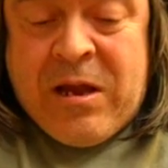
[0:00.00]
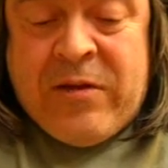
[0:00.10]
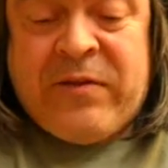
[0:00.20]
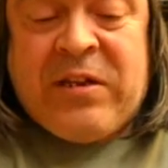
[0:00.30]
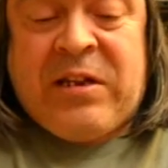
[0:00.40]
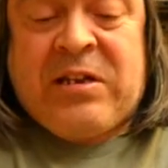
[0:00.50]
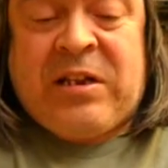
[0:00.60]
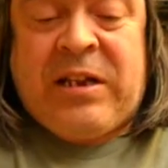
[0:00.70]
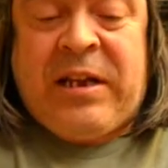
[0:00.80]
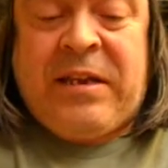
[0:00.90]
Everything's
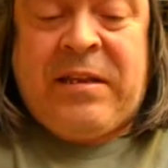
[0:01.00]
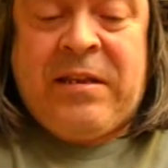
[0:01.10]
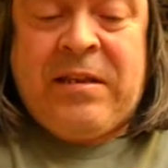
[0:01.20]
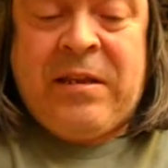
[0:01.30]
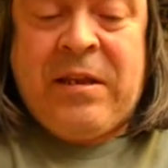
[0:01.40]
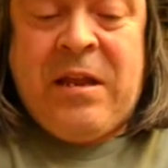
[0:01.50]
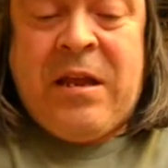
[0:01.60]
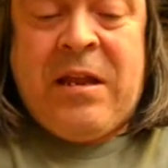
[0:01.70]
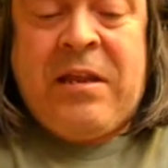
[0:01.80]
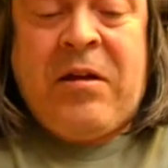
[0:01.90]
clean.
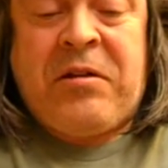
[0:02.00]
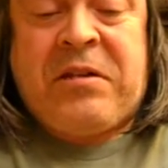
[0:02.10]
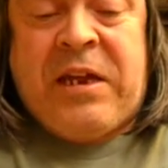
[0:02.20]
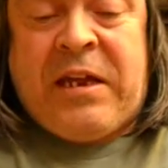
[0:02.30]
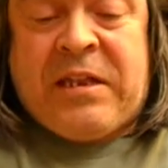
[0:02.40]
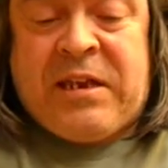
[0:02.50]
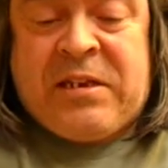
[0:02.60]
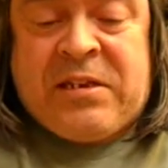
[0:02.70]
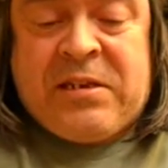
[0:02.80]
Now you take this,